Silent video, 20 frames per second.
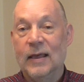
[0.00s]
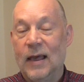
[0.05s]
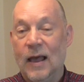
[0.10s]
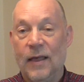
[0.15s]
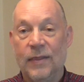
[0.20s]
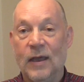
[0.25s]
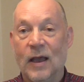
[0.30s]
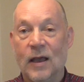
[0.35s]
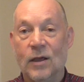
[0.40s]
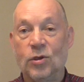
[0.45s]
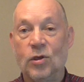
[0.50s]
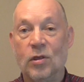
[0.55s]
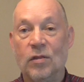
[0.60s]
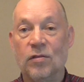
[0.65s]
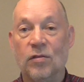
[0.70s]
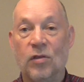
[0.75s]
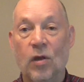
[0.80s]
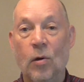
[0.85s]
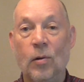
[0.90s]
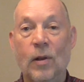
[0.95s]
And the
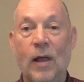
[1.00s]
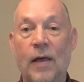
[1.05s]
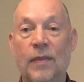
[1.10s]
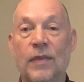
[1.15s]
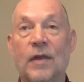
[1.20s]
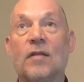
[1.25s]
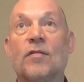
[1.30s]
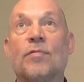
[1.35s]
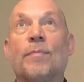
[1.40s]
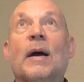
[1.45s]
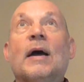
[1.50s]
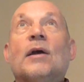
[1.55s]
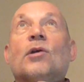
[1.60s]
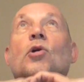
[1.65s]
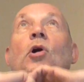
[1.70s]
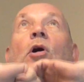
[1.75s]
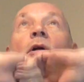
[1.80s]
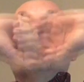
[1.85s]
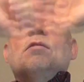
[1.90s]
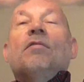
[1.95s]
actions go like this: my
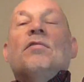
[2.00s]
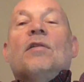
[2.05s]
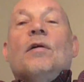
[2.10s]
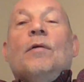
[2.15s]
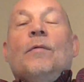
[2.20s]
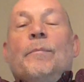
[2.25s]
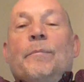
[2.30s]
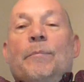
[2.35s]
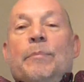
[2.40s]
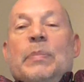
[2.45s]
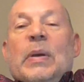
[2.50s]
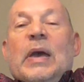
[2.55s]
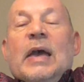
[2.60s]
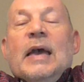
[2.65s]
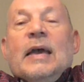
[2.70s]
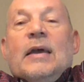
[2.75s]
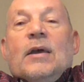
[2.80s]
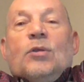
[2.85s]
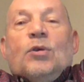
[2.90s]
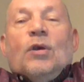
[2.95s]
God is so
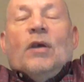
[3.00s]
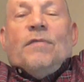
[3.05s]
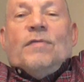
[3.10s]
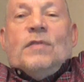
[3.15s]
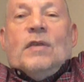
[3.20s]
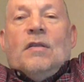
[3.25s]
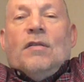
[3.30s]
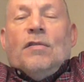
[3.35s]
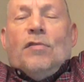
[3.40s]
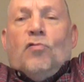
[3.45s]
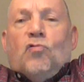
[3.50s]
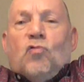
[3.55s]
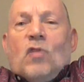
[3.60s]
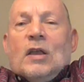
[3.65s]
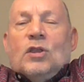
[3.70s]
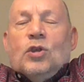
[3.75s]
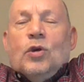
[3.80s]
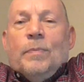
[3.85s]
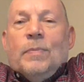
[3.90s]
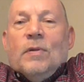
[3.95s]
big, and you have to
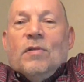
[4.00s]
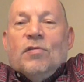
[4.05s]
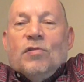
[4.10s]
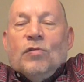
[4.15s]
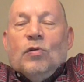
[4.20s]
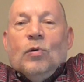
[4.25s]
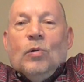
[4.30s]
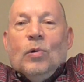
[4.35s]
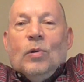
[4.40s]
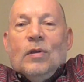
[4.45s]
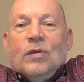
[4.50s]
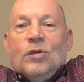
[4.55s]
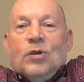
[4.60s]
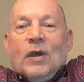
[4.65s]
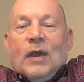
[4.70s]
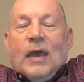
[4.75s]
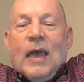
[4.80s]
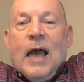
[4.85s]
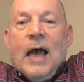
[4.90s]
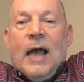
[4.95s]
stretch up as tall as
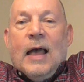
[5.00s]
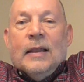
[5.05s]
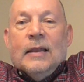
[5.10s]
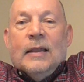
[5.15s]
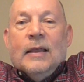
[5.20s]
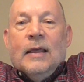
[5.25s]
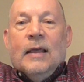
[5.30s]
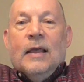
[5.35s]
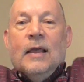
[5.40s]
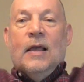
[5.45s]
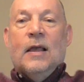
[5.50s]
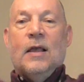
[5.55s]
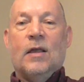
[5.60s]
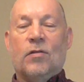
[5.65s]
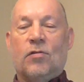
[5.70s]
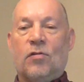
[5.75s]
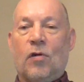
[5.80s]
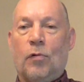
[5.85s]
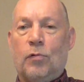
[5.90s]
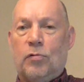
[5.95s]
you can.
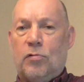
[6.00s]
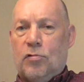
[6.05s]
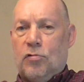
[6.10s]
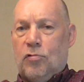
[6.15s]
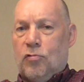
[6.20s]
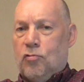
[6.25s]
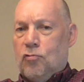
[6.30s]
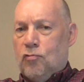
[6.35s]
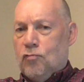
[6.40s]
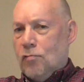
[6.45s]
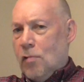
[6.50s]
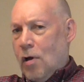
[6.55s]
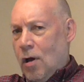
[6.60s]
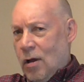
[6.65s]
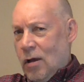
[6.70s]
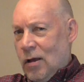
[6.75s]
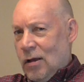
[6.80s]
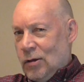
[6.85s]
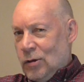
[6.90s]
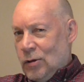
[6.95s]
So
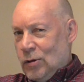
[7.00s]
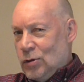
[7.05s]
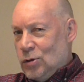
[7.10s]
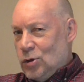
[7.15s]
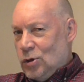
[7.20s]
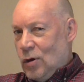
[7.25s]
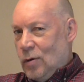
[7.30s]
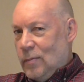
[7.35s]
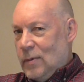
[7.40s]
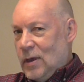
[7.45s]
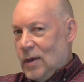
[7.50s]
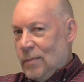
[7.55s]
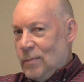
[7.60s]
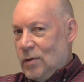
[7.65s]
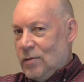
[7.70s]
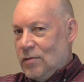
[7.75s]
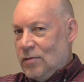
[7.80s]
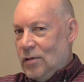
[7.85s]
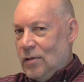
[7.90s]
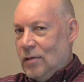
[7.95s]
strong, show me your
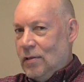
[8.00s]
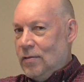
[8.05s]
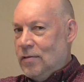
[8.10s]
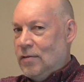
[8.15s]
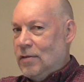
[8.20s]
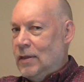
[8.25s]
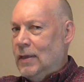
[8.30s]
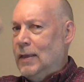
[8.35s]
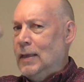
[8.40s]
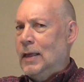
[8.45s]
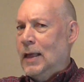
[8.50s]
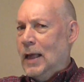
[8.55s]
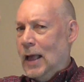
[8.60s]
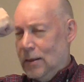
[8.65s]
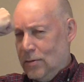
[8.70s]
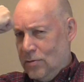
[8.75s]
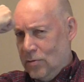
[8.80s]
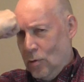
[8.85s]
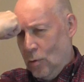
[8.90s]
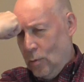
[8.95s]
muscles.
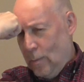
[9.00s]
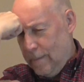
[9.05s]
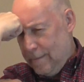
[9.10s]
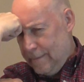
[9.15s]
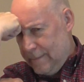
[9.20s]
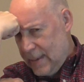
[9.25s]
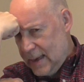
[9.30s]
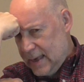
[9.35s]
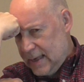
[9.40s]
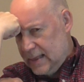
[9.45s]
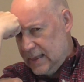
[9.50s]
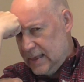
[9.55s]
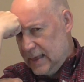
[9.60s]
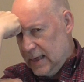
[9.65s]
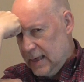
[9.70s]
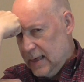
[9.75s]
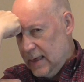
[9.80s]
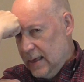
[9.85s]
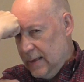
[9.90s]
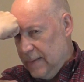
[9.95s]
And so
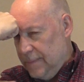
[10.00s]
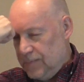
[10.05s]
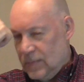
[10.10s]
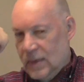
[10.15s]
mighty,